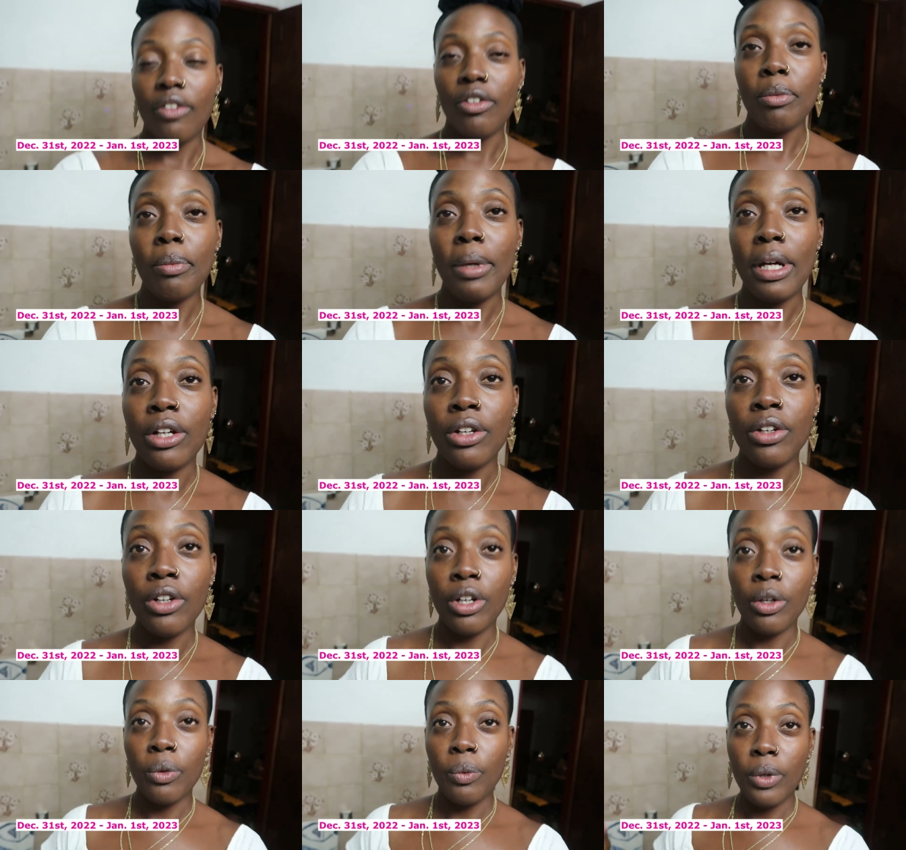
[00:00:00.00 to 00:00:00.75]

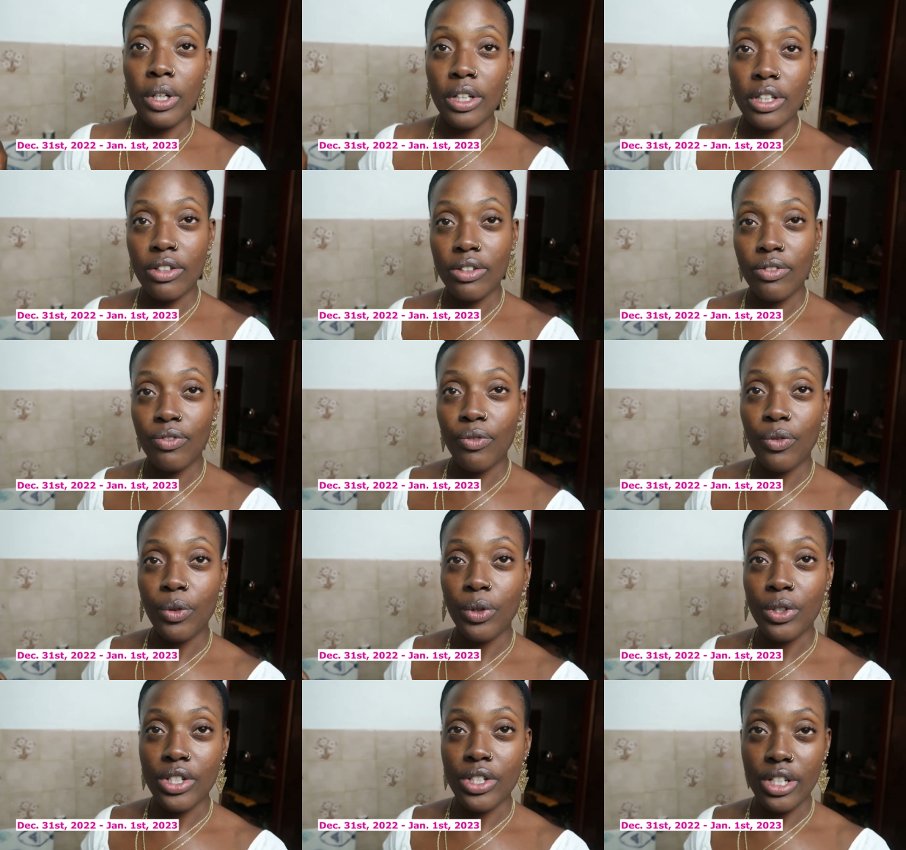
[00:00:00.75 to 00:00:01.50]
Everybody couldn't wait
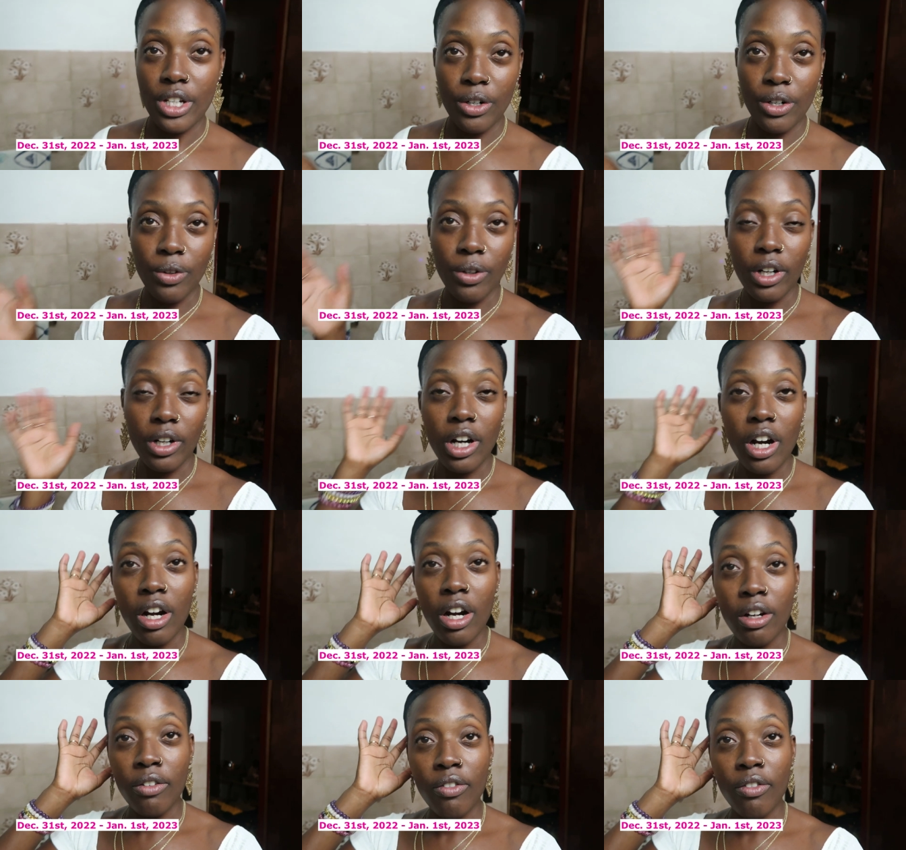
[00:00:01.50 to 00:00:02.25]
for St. Croix
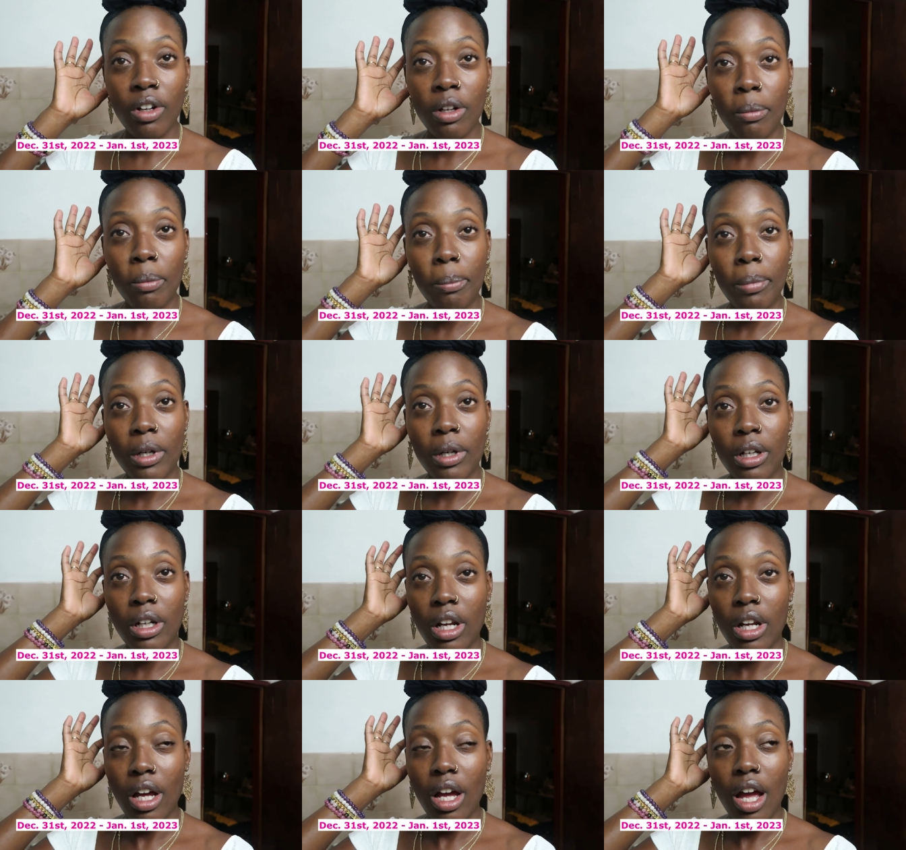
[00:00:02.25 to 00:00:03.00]
Carnival,
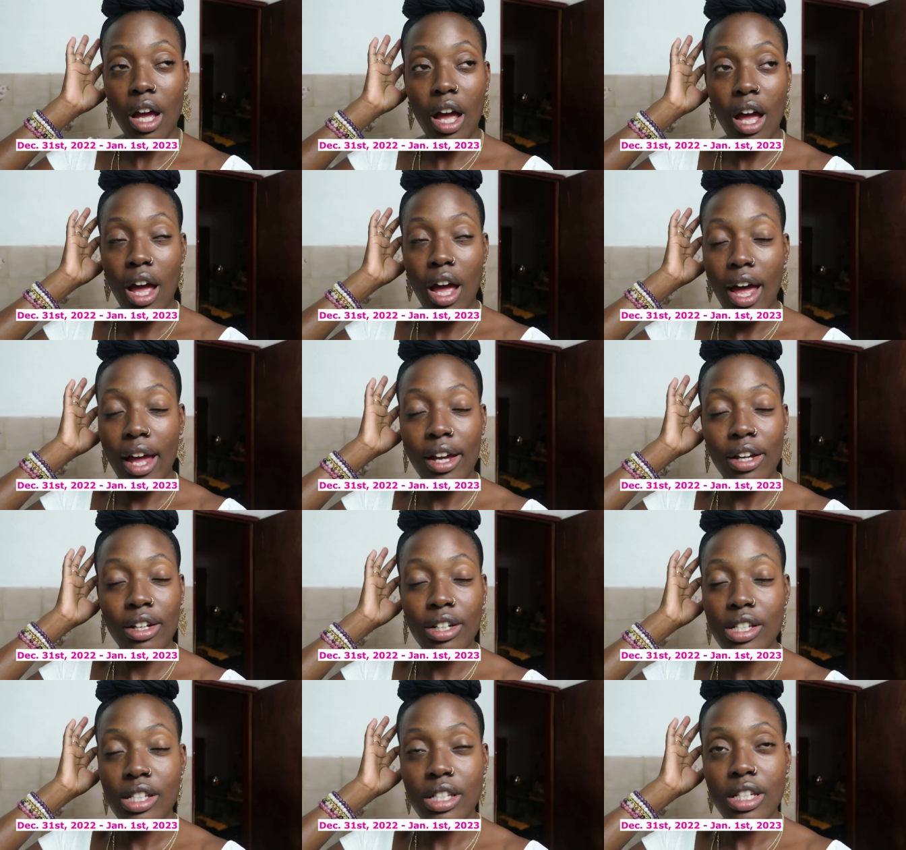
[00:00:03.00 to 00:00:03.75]
but
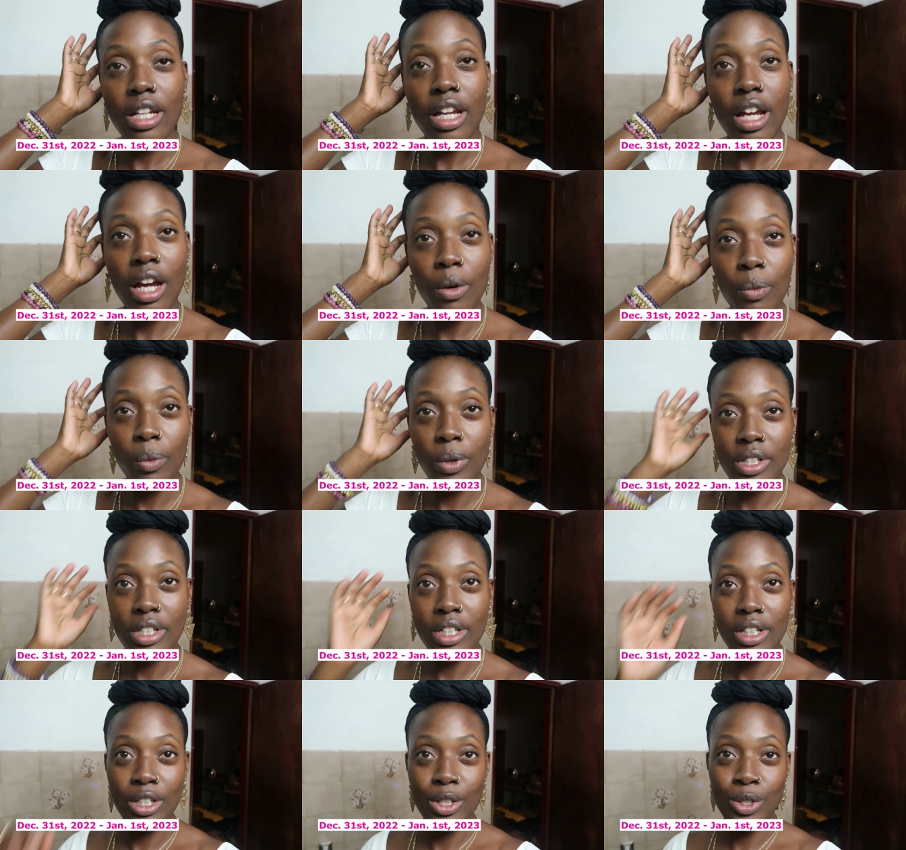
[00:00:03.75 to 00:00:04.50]
I honestly can't
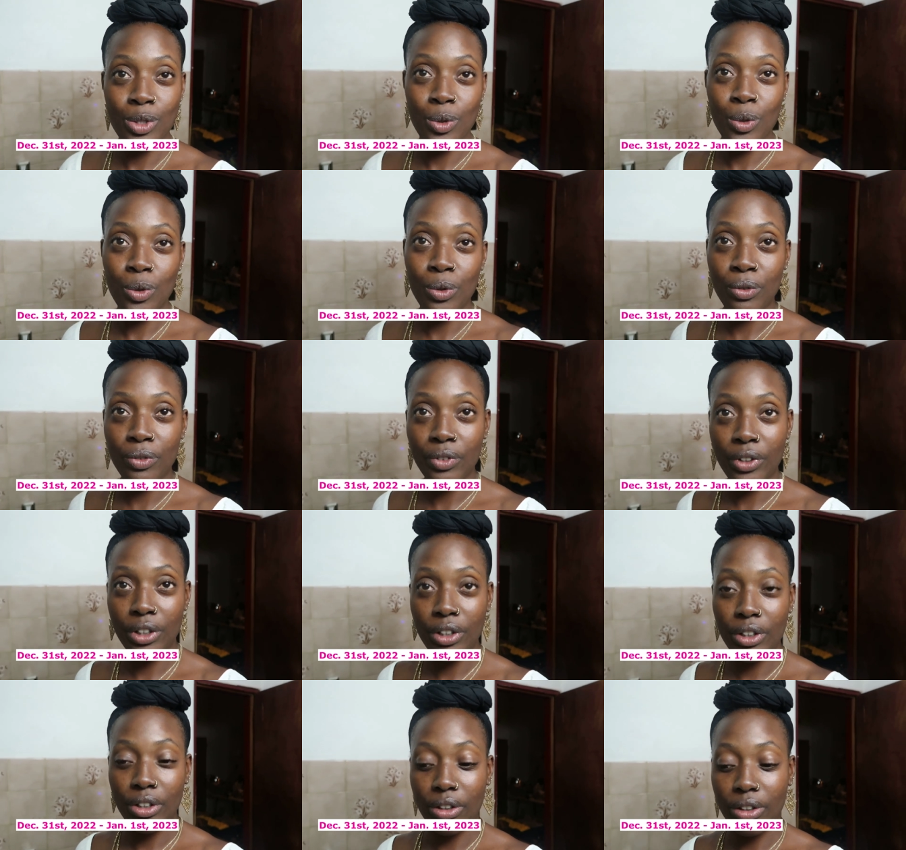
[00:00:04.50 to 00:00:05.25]
wait till it's
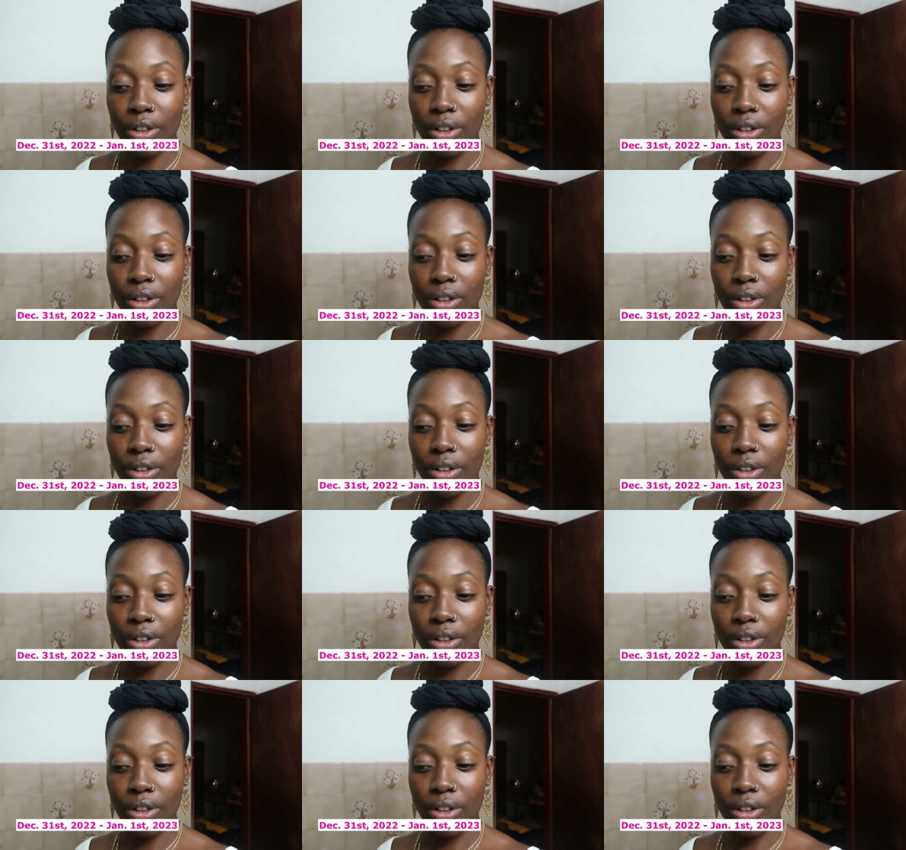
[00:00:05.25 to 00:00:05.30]
over.